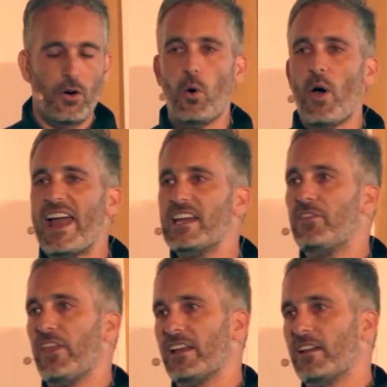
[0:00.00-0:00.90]
or
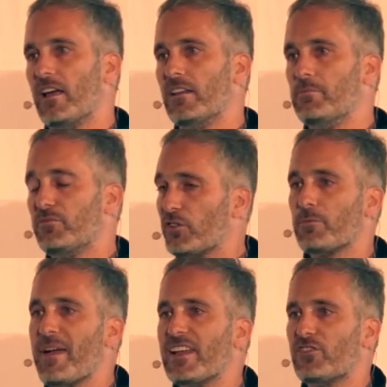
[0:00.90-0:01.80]
anything that
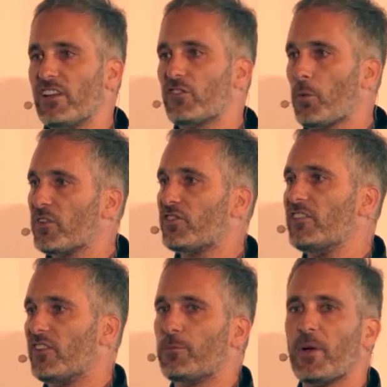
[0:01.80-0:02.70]
just makes sense to our
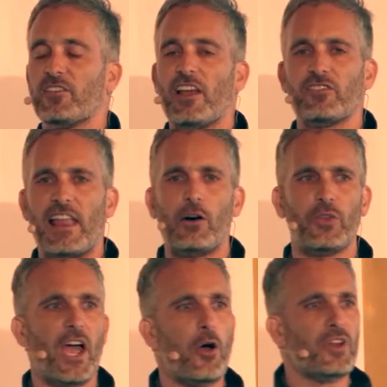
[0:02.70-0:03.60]
senses because that's now
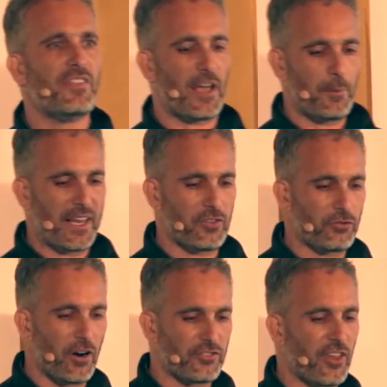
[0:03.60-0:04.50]
the only thing we can
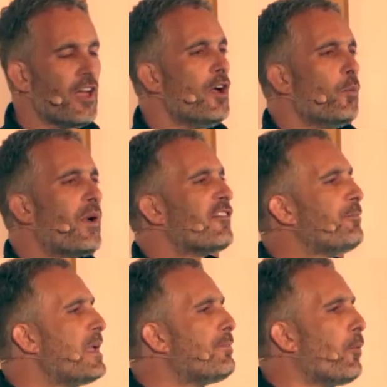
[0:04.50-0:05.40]
trust. We
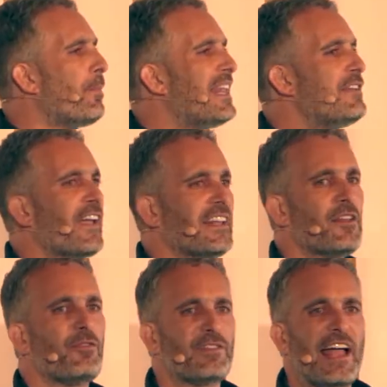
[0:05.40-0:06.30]
have people believing in
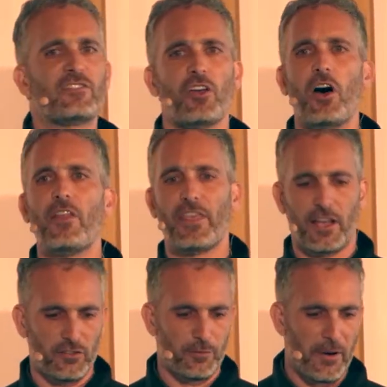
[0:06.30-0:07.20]
the flat earth
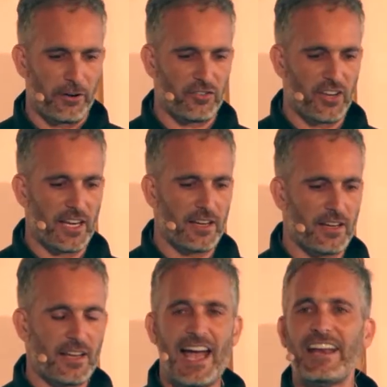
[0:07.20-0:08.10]
conspiracy.
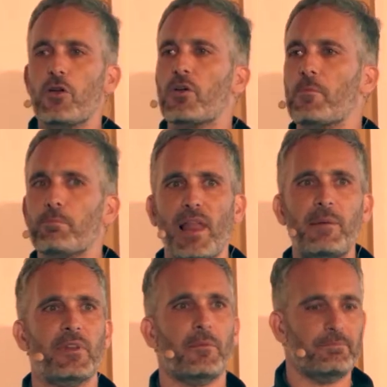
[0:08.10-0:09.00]
And who can
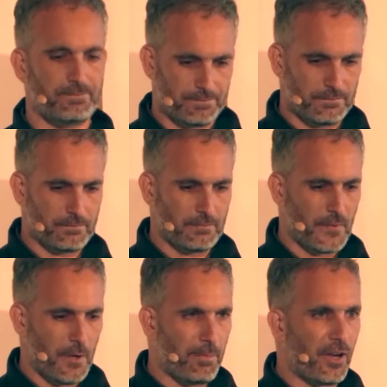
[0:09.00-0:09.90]
blame them?
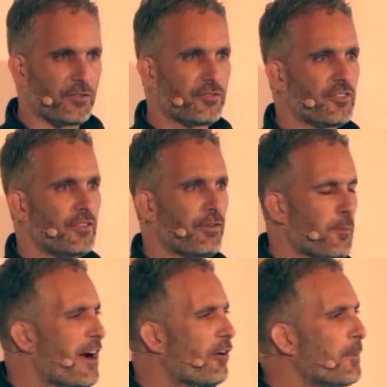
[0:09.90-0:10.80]
Because
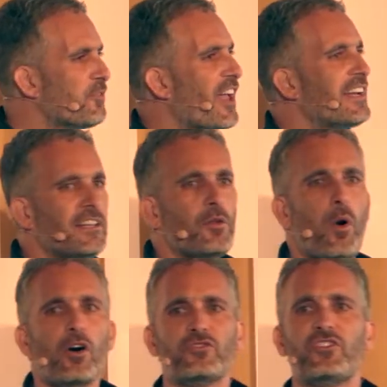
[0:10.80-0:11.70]
from where I'm standing, the
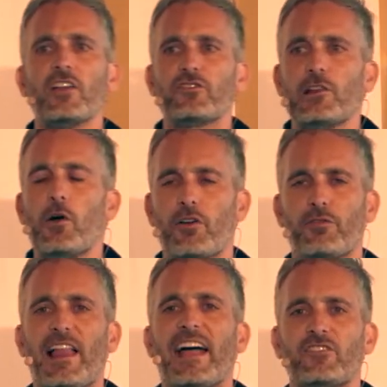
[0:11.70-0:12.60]
world does look
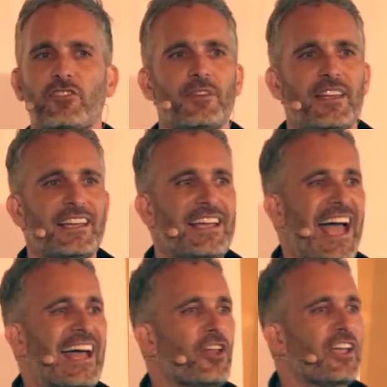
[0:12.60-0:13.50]
flat,
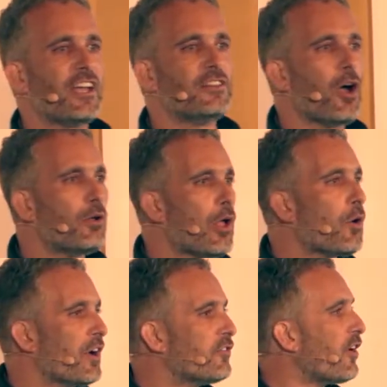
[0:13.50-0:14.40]
and I can no
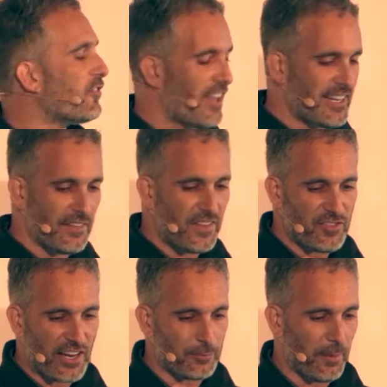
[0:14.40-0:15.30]
longer trust any of
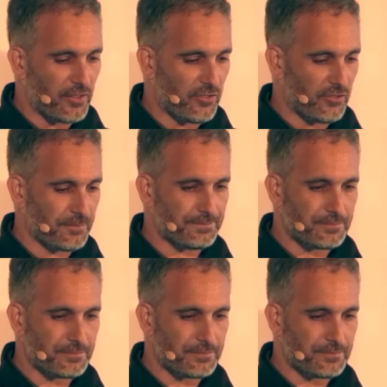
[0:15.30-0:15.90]
these experts.